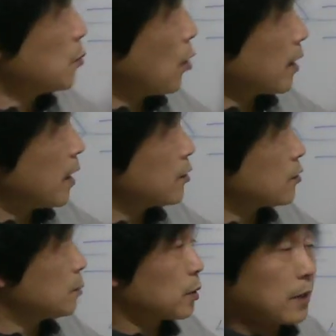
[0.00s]
more
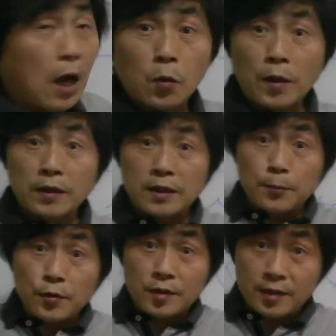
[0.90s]
calcium, but how about
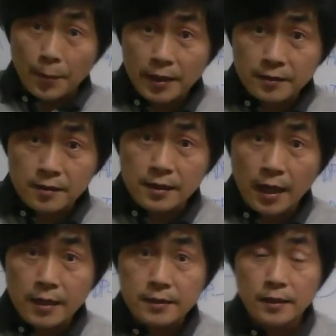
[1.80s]
if you stop
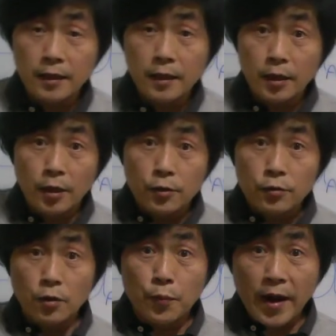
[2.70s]
exercise,
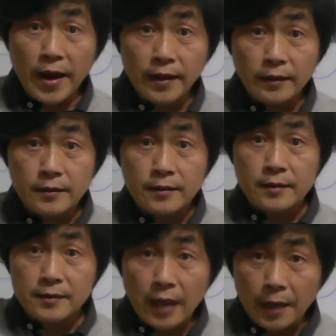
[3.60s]
your brain
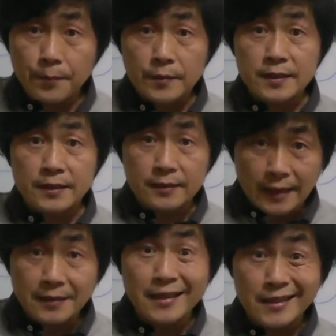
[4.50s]
stop
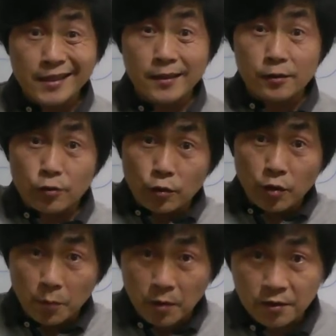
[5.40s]
sending signal to
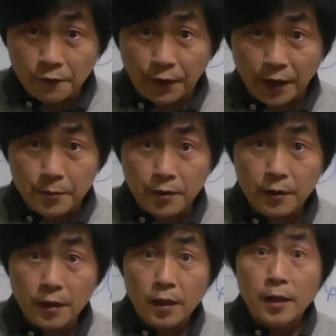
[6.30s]
your muscle fiber?
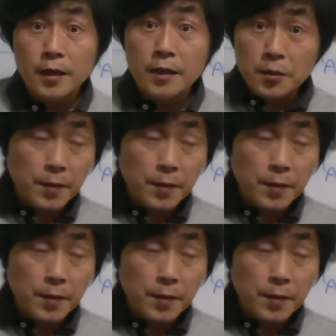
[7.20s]
It